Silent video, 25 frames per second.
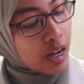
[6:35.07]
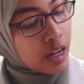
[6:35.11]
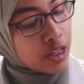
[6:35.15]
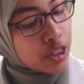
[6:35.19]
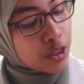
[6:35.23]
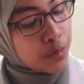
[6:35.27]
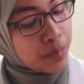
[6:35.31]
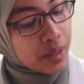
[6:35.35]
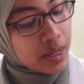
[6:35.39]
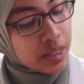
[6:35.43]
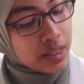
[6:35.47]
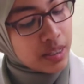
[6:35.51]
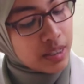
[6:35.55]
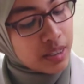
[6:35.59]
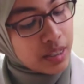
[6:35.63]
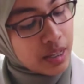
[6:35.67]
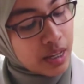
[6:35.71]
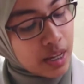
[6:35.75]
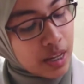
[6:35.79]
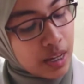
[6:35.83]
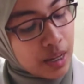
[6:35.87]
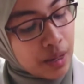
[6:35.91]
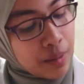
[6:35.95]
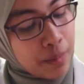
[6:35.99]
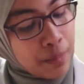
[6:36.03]

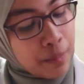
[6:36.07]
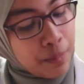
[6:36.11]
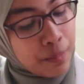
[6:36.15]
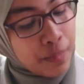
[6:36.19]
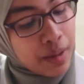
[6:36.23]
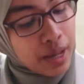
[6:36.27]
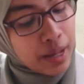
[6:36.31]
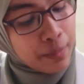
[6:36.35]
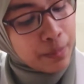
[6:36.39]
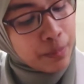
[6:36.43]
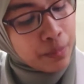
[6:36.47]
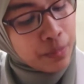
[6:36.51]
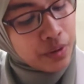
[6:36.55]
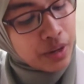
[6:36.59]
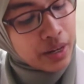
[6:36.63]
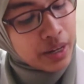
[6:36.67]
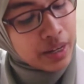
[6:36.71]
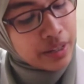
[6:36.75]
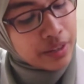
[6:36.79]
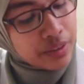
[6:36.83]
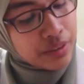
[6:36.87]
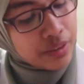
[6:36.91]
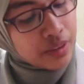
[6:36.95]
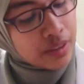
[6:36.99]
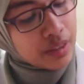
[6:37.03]
spacing, bad
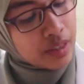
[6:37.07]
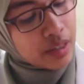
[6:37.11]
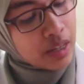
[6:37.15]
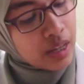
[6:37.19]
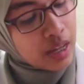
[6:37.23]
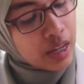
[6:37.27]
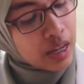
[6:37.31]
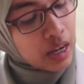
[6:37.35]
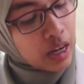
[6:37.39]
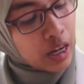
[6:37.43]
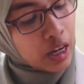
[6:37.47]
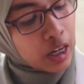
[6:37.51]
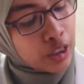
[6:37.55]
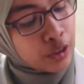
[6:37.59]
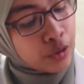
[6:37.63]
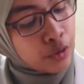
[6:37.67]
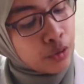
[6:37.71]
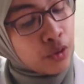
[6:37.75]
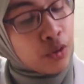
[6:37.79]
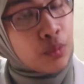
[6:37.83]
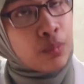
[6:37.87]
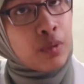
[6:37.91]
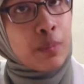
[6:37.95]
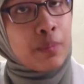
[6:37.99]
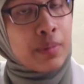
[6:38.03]
breath,
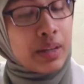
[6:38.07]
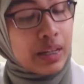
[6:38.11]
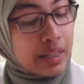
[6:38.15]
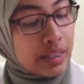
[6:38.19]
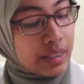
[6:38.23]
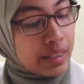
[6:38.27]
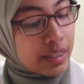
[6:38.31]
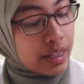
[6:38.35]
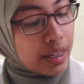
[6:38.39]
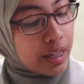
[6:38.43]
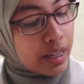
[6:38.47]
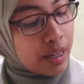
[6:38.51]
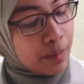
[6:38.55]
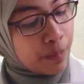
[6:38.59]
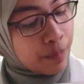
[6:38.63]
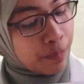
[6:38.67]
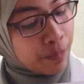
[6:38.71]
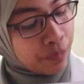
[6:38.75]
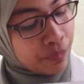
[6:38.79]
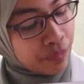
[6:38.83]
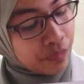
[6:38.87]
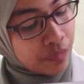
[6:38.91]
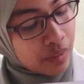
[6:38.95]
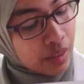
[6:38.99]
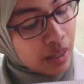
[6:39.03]
tooth mobility,
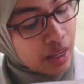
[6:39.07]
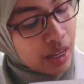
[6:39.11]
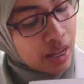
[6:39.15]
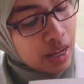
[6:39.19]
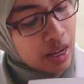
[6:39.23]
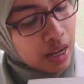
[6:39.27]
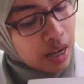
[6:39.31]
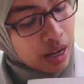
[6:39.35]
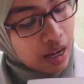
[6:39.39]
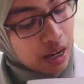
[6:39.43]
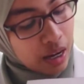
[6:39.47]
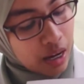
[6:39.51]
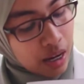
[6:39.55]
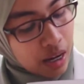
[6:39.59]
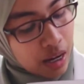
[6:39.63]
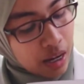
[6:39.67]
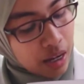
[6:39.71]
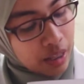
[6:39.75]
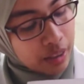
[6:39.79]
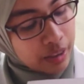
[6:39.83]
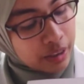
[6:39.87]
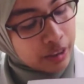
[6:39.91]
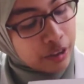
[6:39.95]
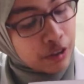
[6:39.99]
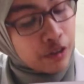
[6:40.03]

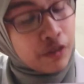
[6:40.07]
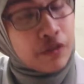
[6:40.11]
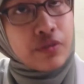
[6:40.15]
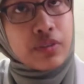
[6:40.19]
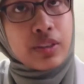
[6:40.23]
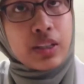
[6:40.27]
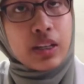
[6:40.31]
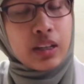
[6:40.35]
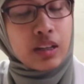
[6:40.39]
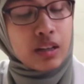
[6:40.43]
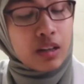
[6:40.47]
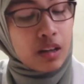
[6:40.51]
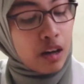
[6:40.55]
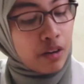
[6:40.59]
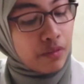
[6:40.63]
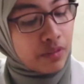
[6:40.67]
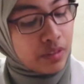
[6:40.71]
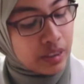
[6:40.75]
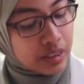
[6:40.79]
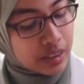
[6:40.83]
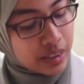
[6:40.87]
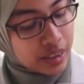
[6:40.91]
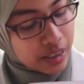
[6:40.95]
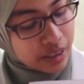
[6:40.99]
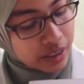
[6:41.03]
drifting of
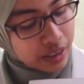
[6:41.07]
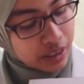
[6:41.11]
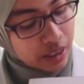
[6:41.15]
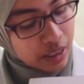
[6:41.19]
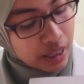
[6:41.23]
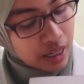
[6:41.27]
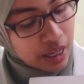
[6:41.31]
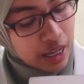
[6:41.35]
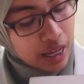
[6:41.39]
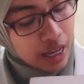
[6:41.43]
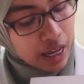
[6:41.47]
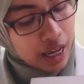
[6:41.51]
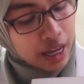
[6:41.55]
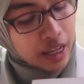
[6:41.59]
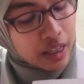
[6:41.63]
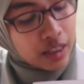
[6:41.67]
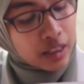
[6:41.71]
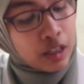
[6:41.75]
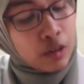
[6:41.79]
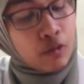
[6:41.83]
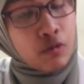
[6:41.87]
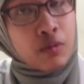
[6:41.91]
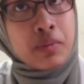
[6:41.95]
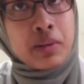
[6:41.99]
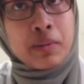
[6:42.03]
the teeth, and
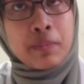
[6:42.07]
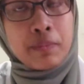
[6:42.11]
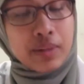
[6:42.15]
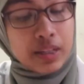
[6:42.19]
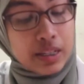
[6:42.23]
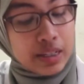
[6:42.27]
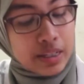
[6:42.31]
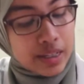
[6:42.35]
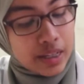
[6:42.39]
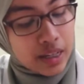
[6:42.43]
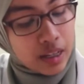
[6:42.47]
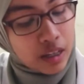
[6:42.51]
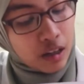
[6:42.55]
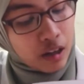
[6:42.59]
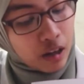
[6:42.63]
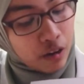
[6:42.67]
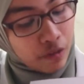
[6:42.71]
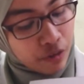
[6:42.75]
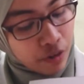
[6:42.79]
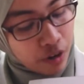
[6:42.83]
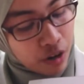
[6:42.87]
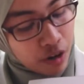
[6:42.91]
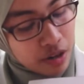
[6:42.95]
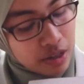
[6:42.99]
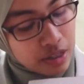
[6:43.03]
there will be bleeding,
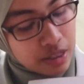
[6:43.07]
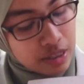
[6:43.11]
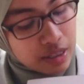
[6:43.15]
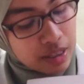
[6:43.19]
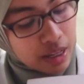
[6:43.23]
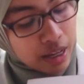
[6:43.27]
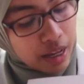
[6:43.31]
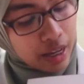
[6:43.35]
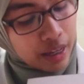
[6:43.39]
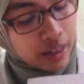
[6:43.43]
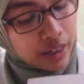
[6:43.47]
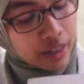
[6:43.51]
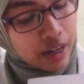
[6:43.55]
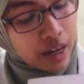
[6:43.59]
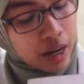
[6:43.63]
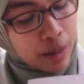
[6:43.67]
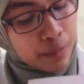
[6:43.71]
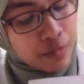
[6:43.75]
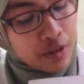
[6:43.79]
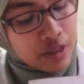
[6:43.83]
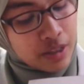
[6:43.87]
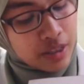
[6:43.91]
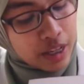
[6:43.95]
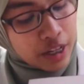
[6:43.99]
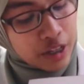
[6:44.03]
of course, and gum
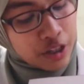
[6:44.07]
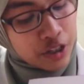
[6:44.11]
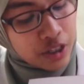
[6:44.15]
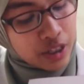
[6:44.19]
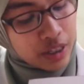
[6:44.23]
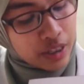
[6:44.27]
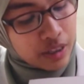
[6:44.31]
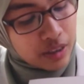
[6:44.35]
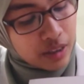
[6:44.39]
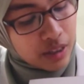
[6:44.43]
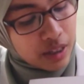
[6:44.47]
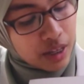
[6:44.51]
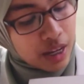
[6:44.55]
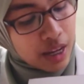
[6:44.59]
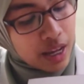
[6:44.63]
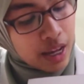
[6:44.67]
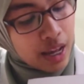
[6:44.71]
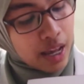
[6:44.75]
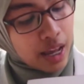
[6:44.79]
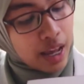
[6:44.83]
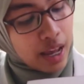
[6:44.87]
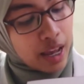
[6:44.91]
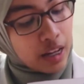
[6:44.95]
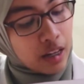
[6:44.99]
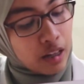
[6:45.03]
recession,
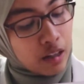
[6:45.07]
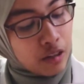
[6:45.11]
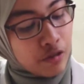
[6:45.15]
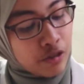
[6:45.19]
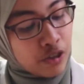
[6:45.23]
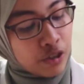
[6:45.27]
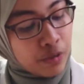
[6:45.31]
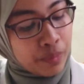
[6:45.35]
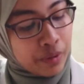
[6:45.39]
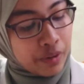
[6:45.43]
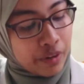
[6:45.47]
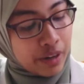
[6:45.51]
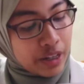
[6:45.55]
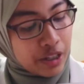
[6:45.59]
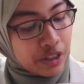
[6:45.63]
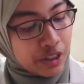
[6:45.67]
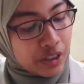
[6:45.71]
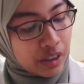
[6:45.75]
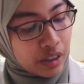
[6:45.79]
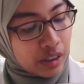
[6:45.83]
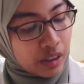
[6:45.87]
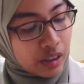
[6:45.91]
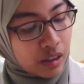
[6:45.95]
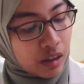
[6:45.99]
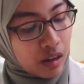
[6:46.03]
and
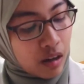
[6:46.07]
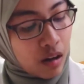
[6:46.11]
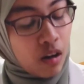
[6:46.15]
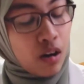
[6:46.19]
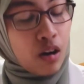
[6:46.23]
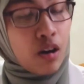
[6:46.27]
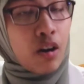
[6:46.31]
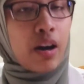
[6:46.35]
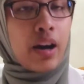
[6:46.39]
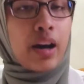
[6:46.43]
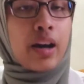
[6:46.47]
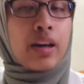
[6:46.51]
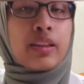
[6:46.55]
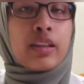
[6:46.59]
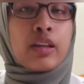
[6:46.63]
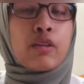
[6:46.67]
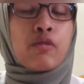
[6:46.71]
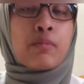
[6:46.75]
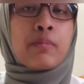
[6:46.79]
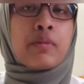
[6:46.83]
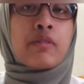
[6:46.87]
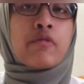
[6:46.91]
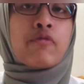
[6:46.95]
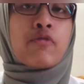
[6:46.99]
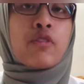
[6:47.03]
ossuperation, or there
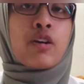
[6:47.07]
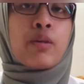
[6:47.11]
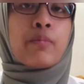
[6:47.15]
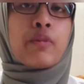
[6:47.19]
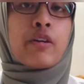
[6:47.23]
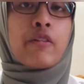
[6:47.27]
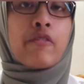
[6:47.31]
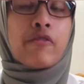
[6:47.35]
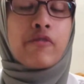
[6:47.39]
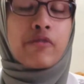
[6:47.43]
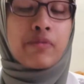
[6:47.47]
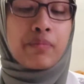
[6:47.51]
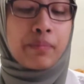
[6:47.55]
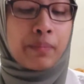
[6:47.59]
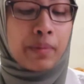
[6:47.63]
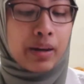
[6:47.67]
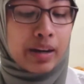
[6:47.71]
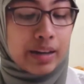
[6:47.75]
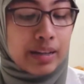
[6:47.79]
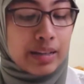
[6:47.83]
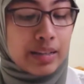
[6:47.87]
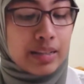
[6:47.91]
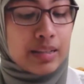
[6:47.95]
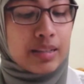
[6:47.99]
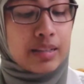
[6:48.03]
will be form of
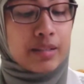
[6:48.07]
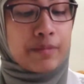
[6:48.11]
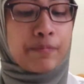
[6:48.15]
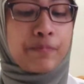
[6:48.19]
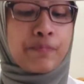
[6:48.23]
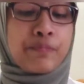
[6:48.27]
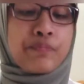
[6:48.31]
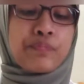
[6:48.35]
pus.